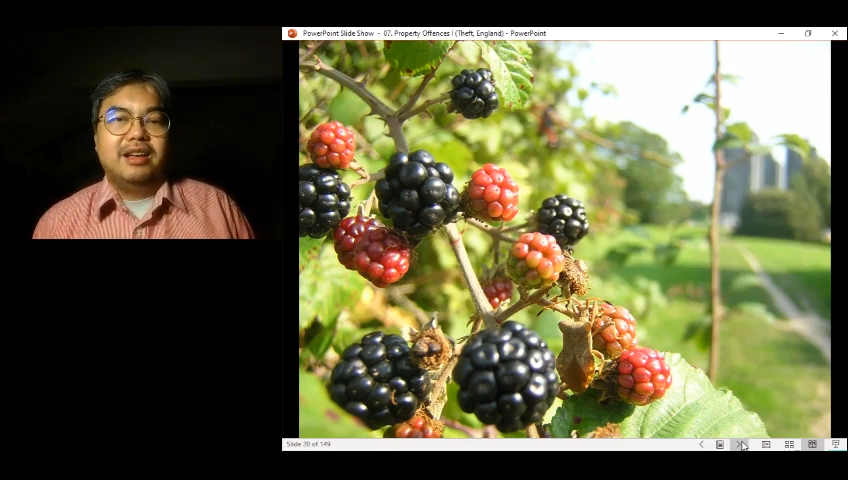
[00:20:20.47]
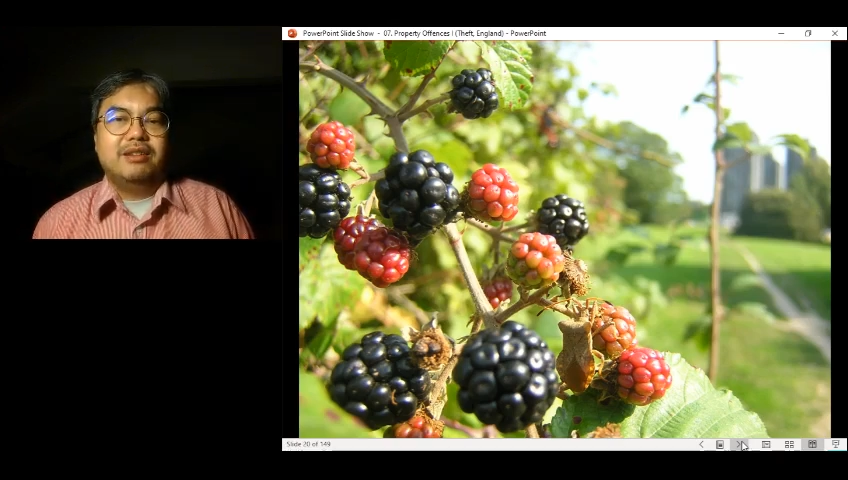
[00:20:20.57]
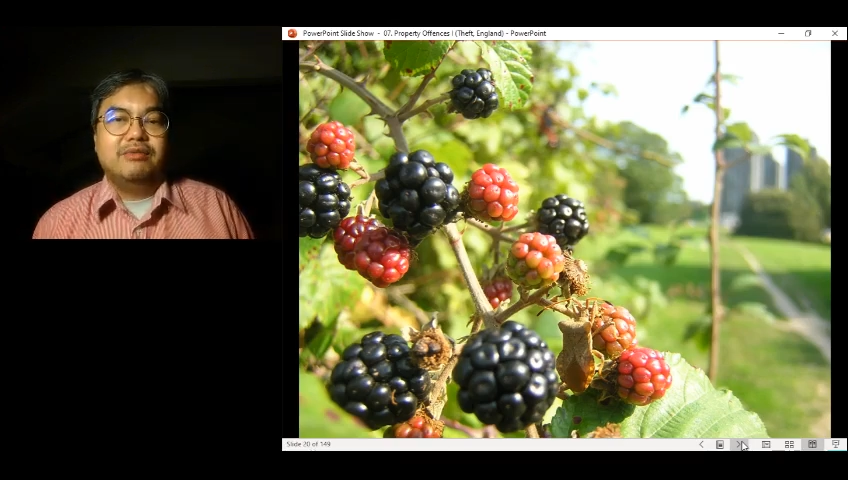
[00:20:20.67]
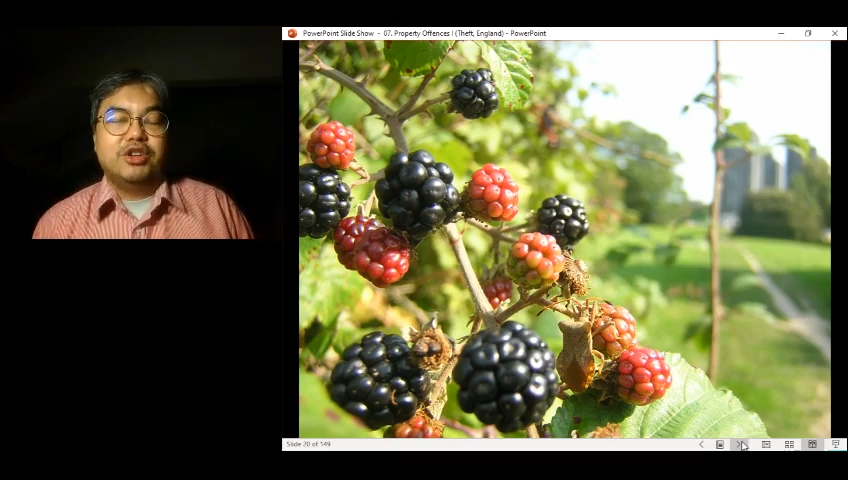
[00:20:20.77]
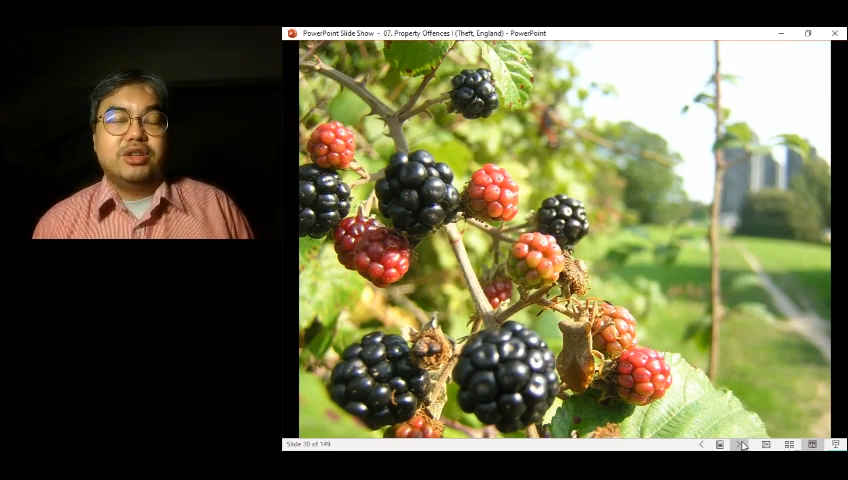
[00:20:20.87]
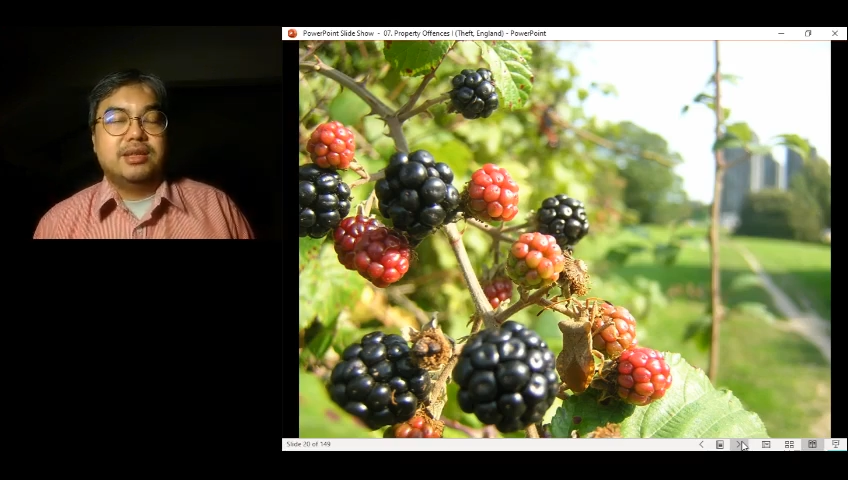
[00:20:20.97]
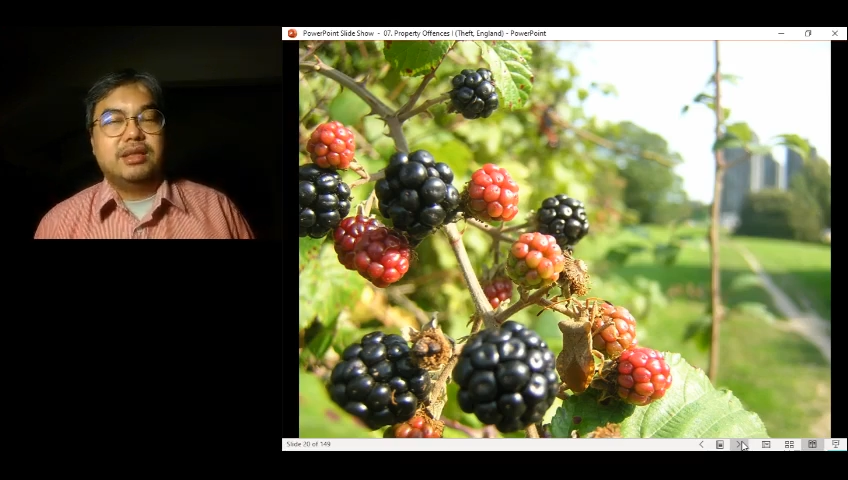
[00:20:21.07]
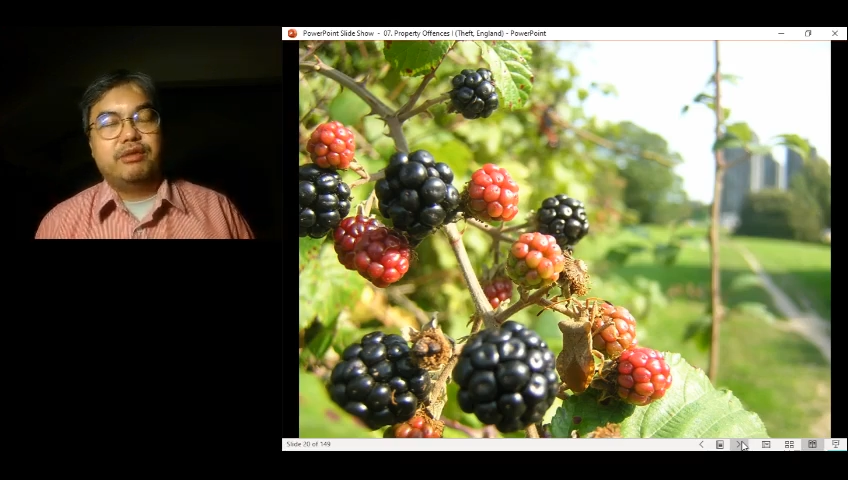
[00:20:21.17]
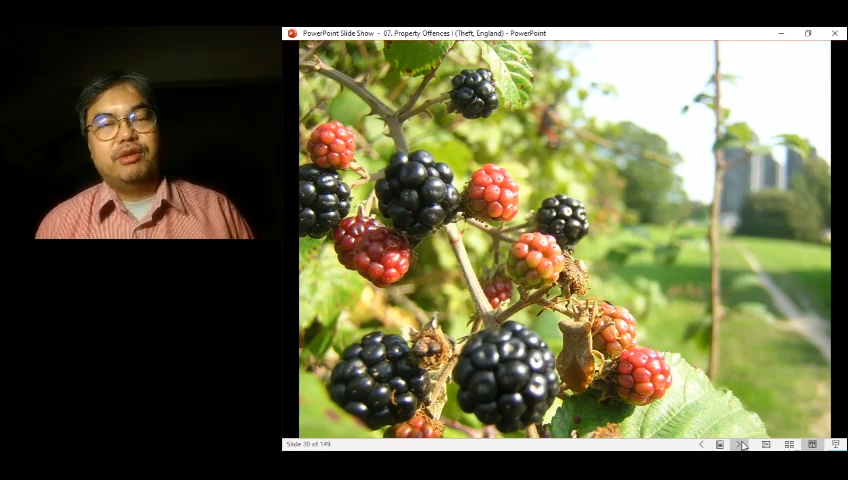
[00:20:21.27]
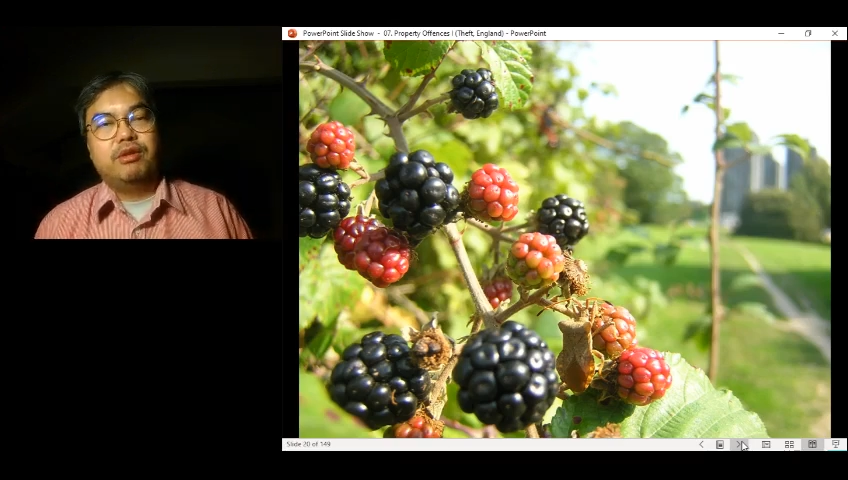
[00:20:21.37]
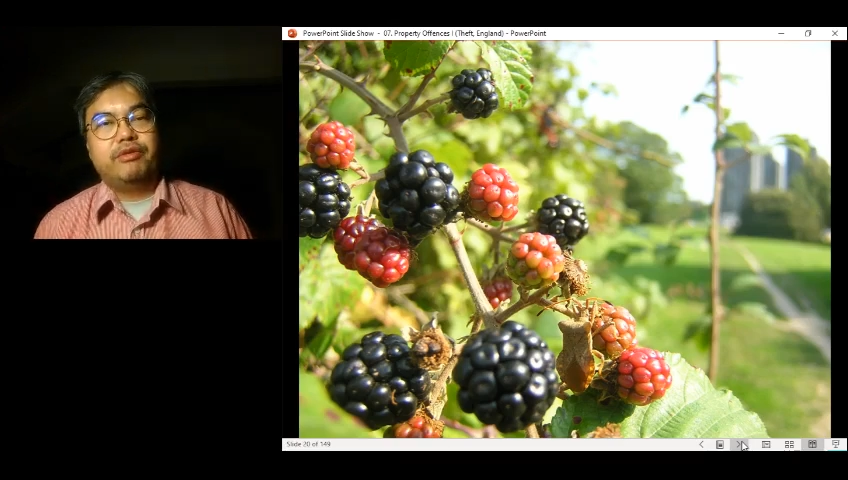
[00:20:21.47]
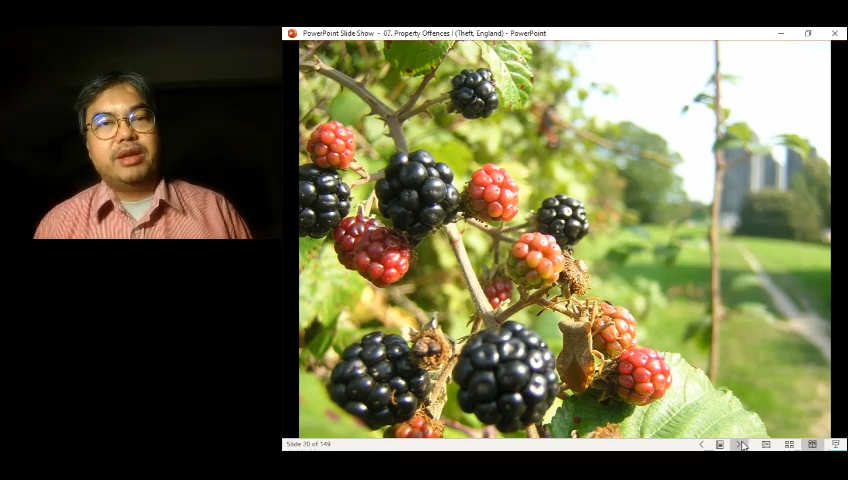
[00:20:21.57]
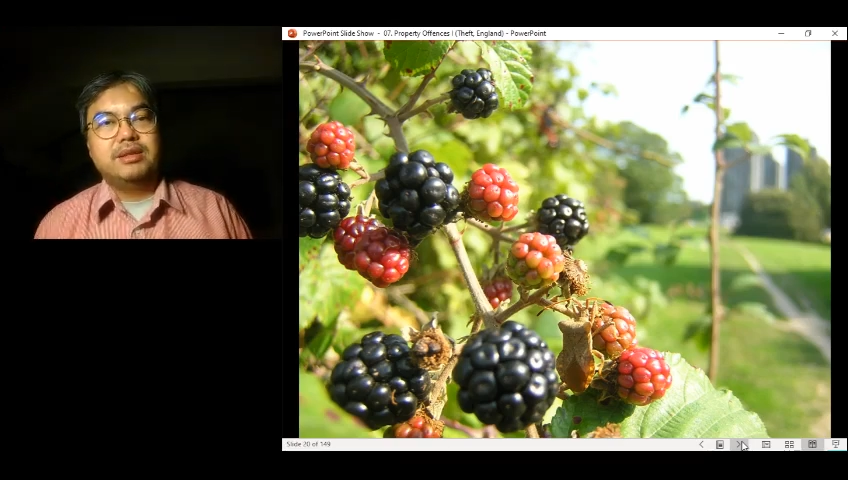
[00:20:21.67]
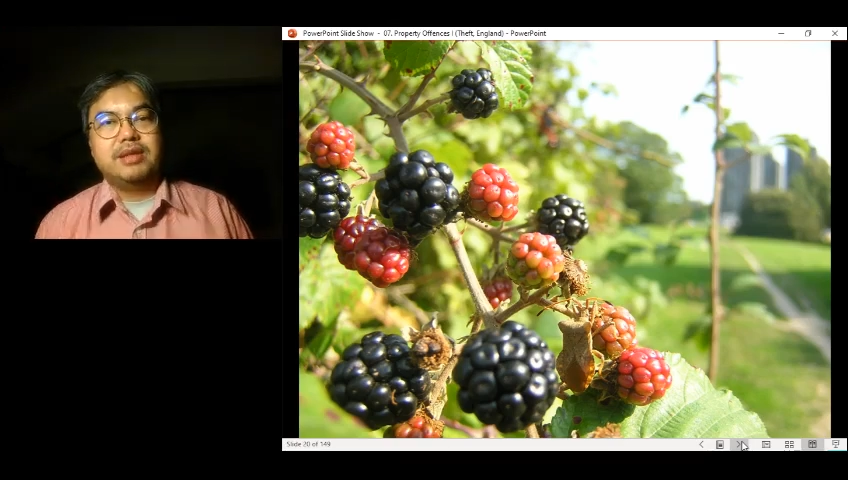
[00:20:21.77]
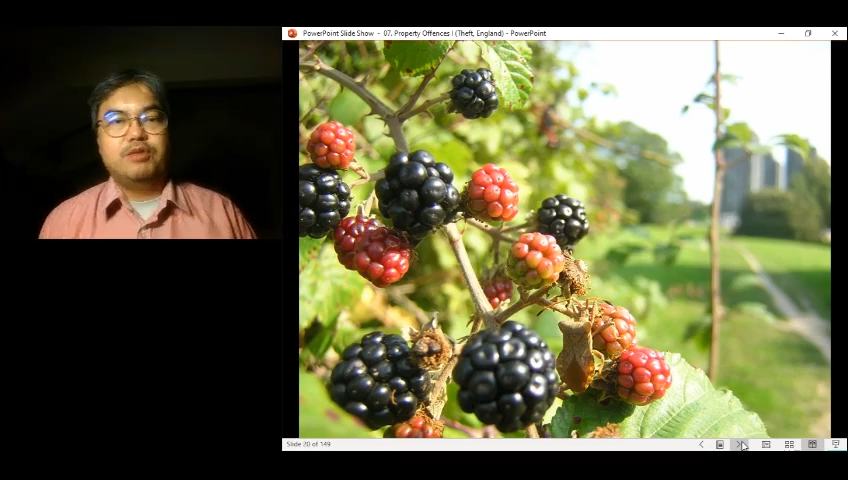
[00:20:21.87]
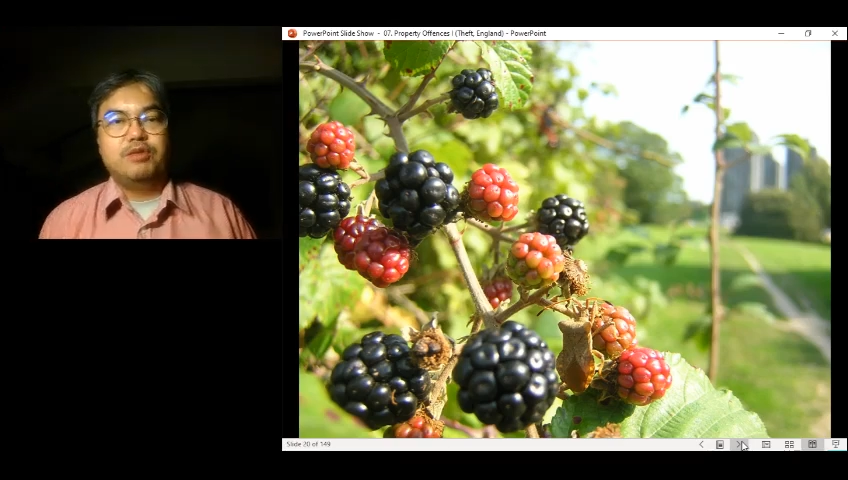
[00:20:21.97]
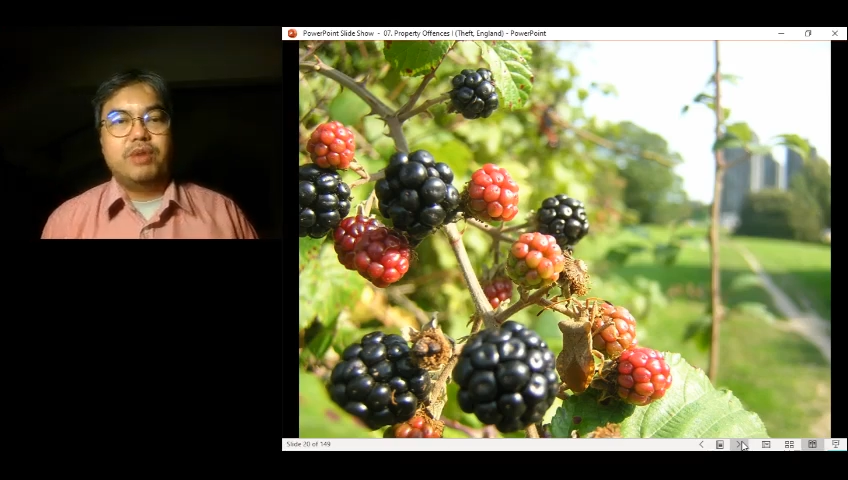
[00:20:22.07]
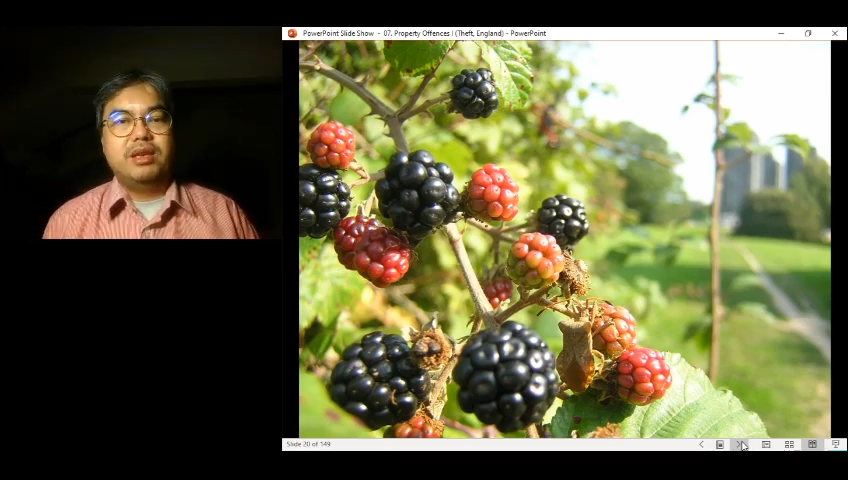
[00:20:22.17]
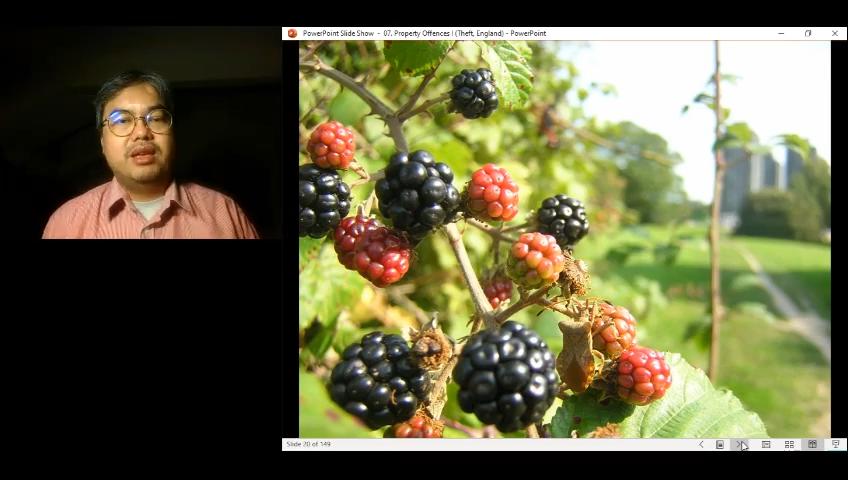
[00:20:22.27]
which is a different offense anyway,